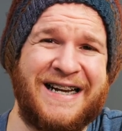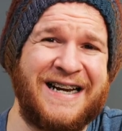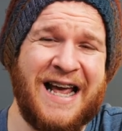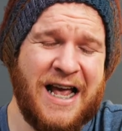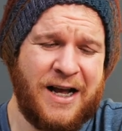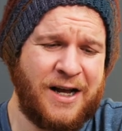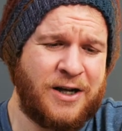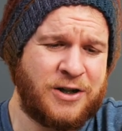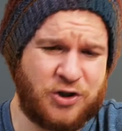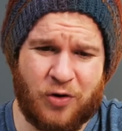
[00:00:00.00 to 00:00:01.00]
and
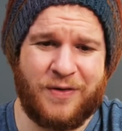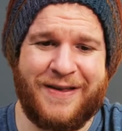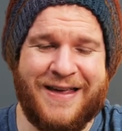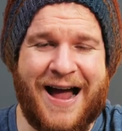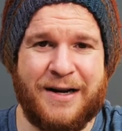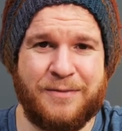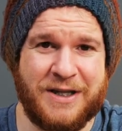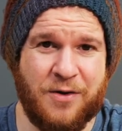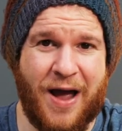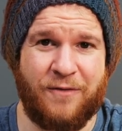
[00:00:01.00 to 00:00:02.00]
certainly the items
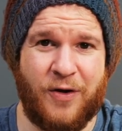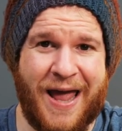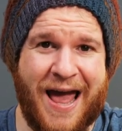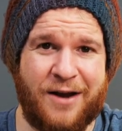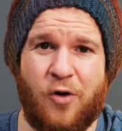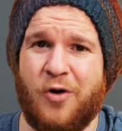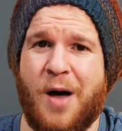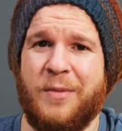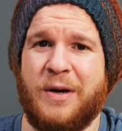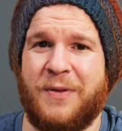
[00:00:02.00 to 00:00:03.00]
that you have on hand all
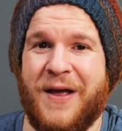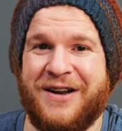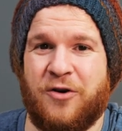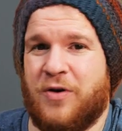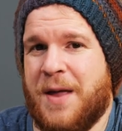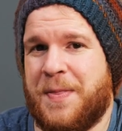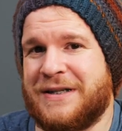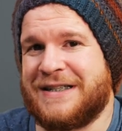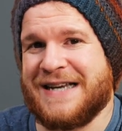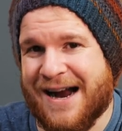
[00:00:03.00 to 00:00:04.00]
come into play to create
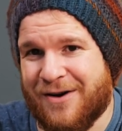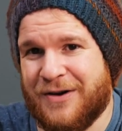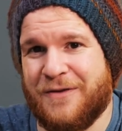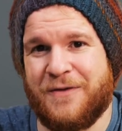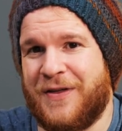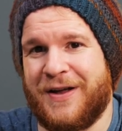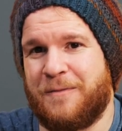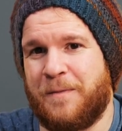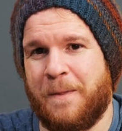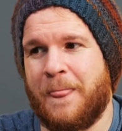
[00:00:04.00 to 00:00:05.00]
this narrative that
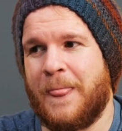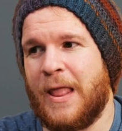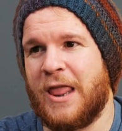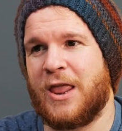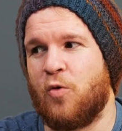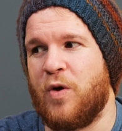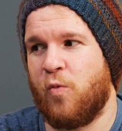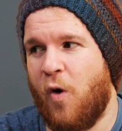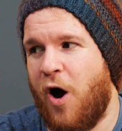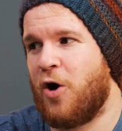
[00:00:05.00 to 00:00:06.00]
we
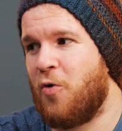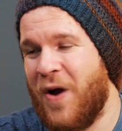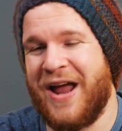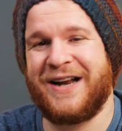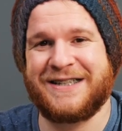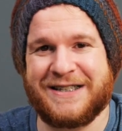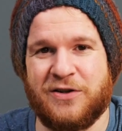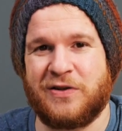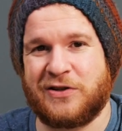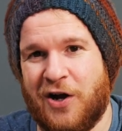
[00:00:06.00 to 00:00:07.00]
walk away
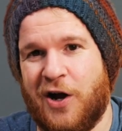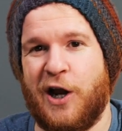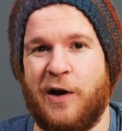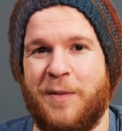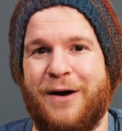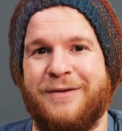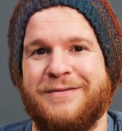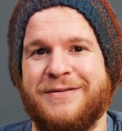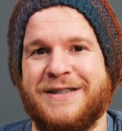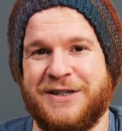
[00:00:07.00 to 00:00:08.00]
still talking about,
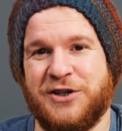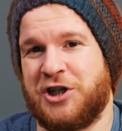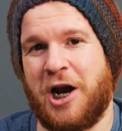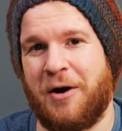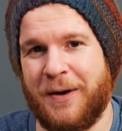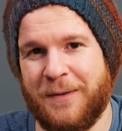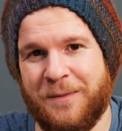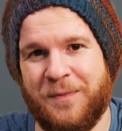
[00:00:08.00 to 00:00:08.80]
still sharing.